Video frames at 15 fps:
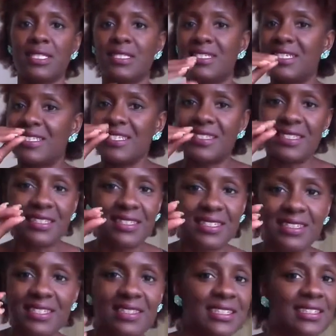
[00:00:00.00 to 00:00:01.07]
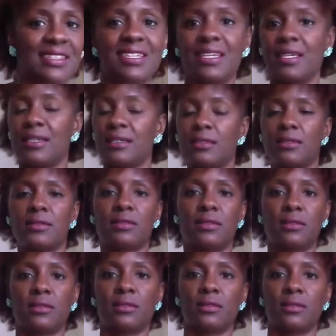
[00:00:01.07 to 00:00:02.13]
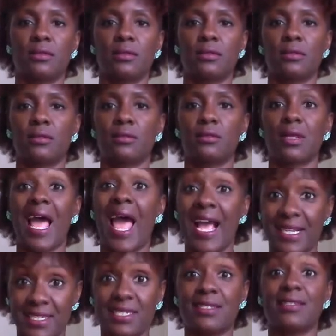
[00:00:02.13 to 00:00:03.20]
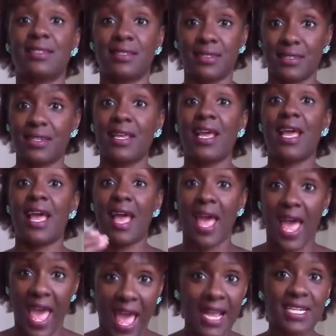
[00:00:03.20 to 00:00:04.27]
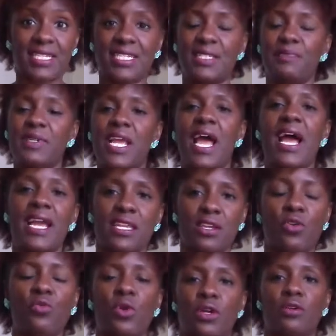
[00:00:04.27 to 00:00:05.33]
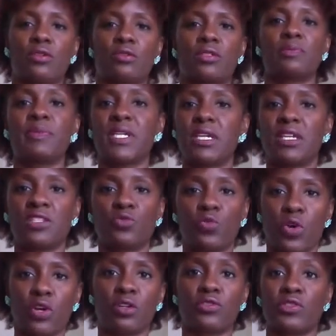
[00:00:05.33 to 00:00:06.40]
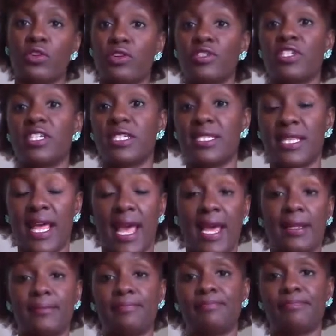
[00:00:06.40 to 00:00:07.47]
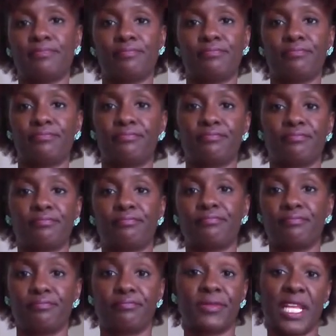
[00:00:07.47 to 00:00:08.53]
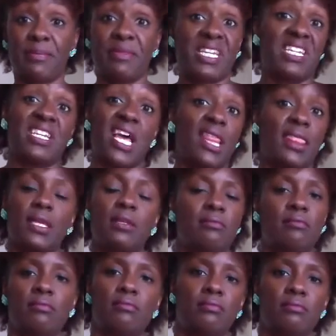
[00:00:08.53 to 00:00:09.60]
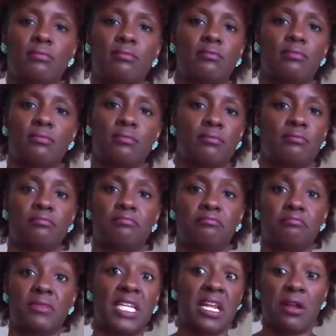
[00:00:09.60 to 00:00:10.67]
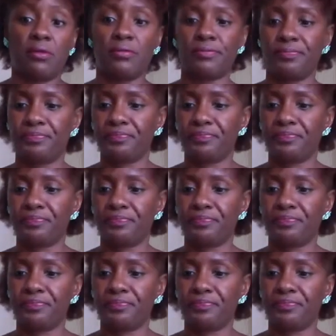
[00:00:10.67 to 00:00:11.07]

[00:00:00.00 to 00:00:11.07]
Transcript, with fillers: Duh, duh, duh, duh, duh, duh, duh. Actions. Actions behind your words, because words are just that. They mean nothing. They don't.